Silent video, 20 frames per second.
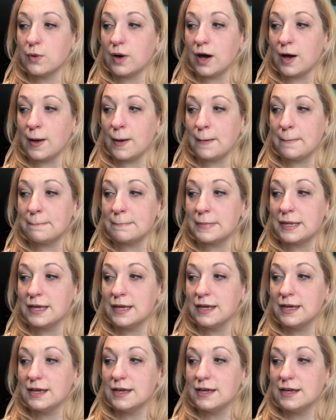um,
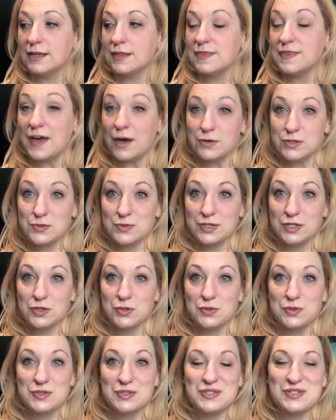that was really
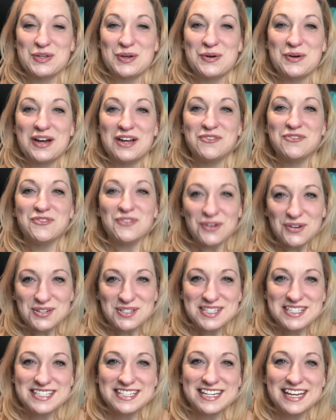cool. So at
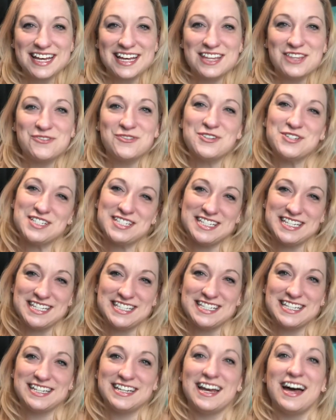first, uh, the first
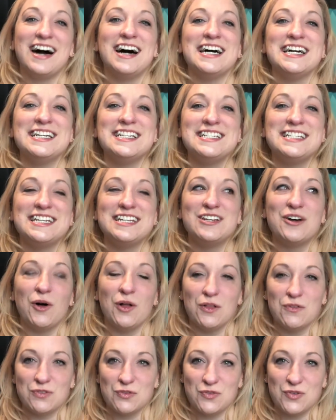season, I did all
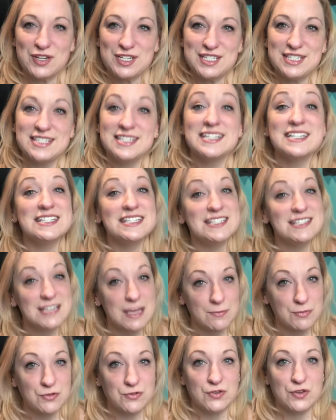of the voices
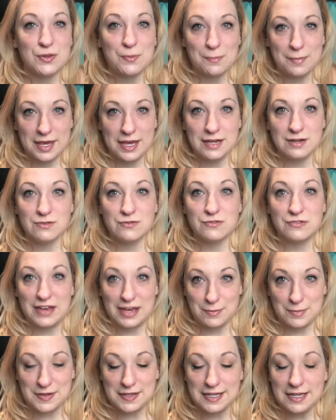except for the main
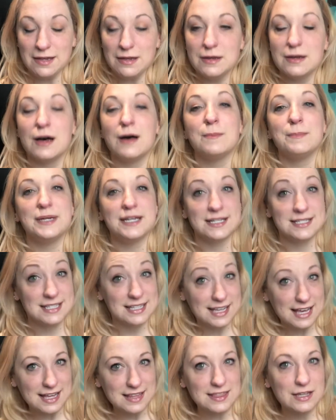family um, because
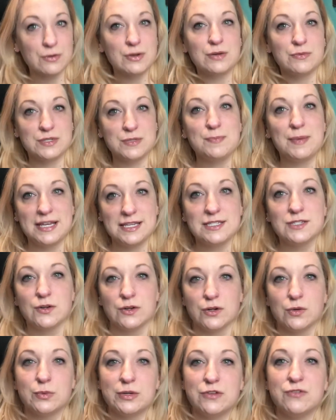again, there, it was based on
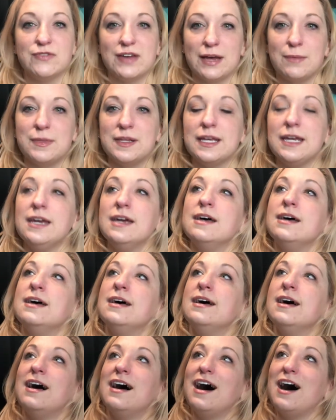a real family,
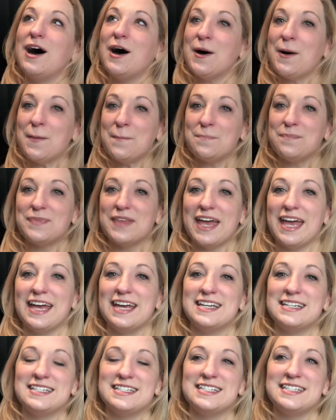um,
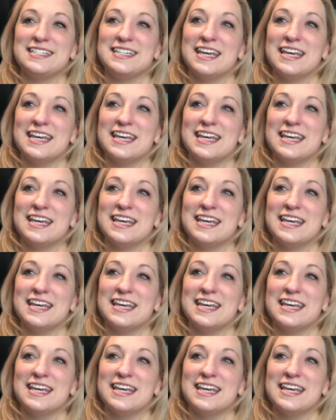and